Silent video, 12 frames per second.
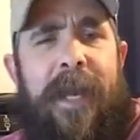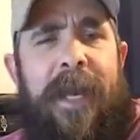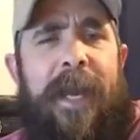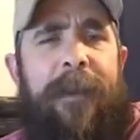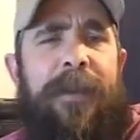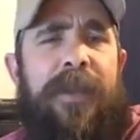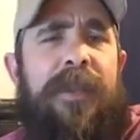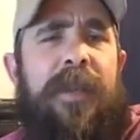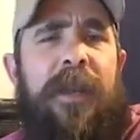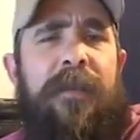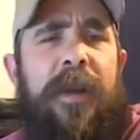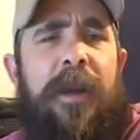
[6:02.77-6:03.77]
app is
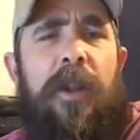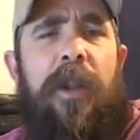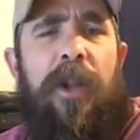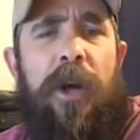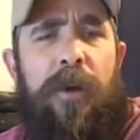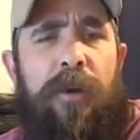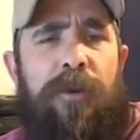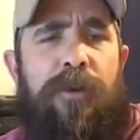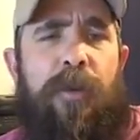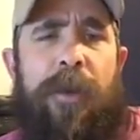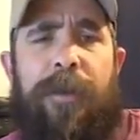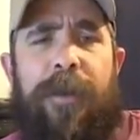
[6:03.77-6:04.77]
even closed,
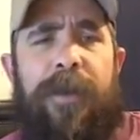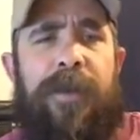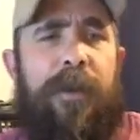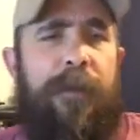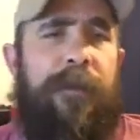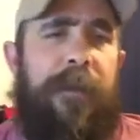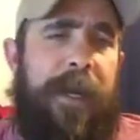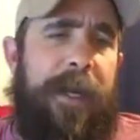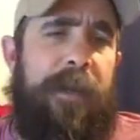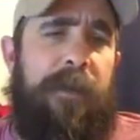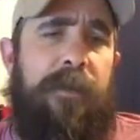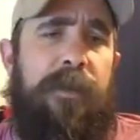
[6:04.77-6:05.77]
whether it's notifying
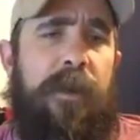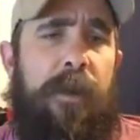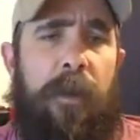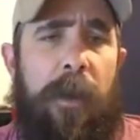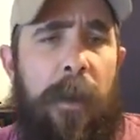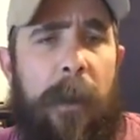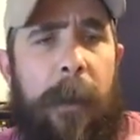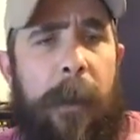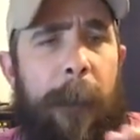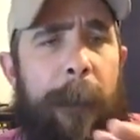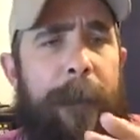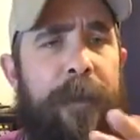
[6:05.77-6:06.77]
you. So
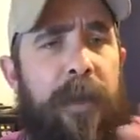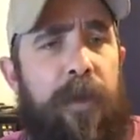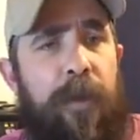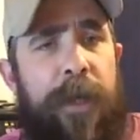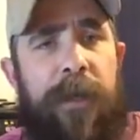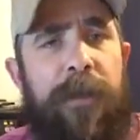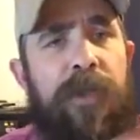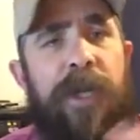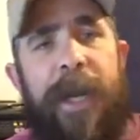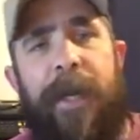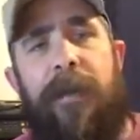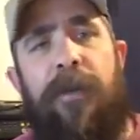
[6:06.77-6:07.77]
you can
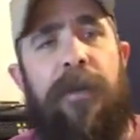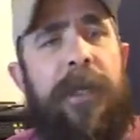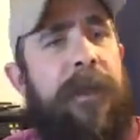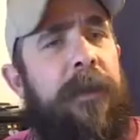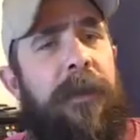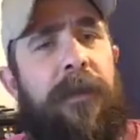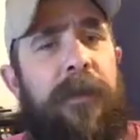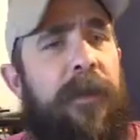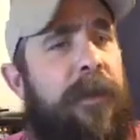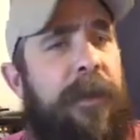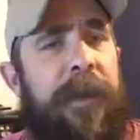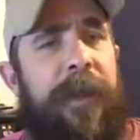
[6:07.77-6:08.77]
change. You can
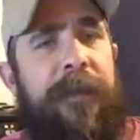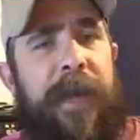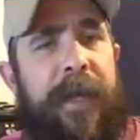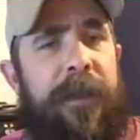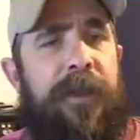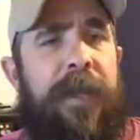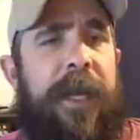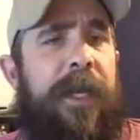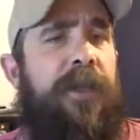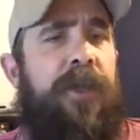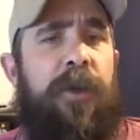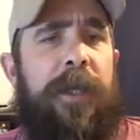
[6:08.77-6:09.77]
the advantage of that
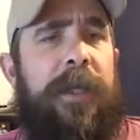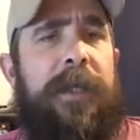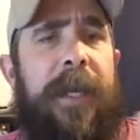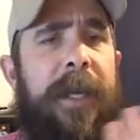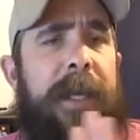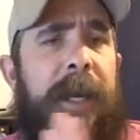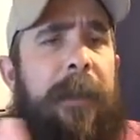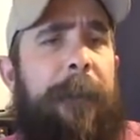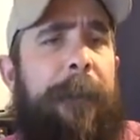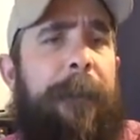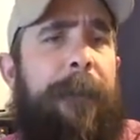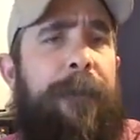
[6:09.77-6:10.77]
is you can set it up
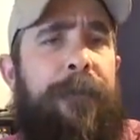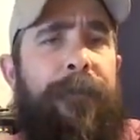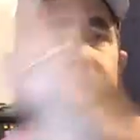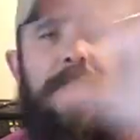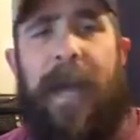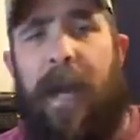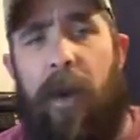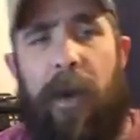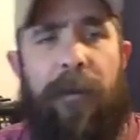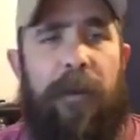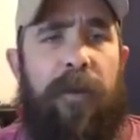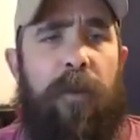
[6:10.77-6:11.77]

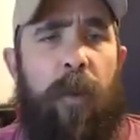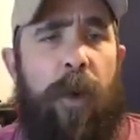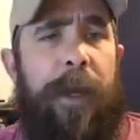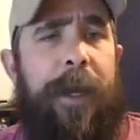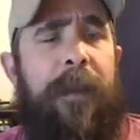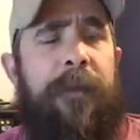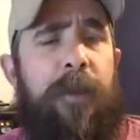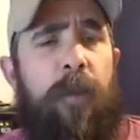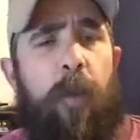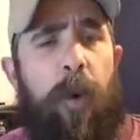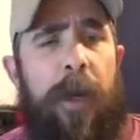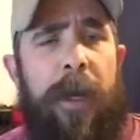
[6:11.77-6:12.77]
however you want. If you
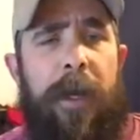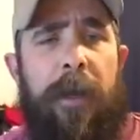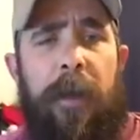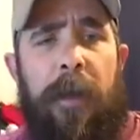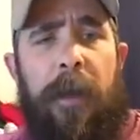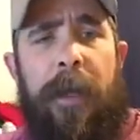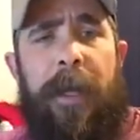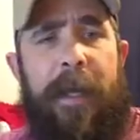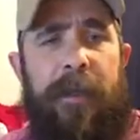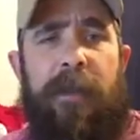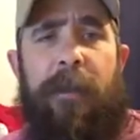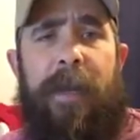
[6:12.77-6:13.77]
want
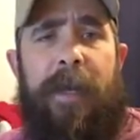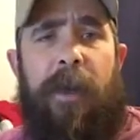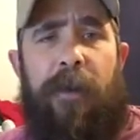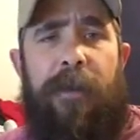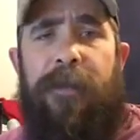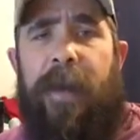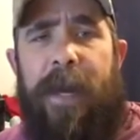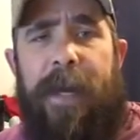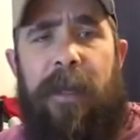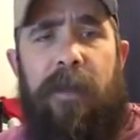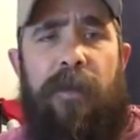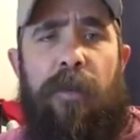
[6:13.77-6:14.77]
it to be
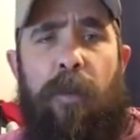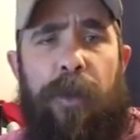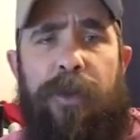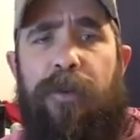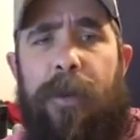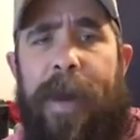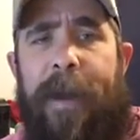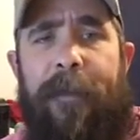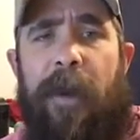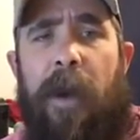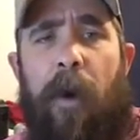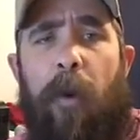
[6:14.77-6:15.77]
notifying you when you have
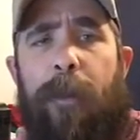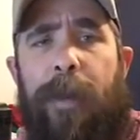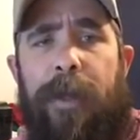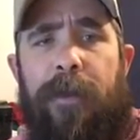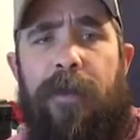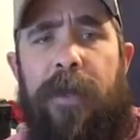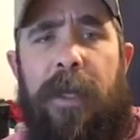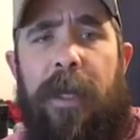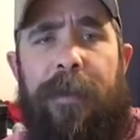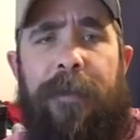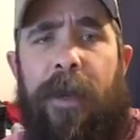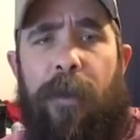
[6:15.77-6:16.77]
it open, you can
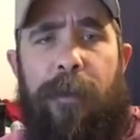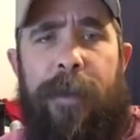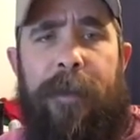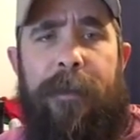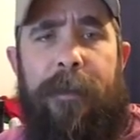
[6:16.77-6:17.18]
leave it open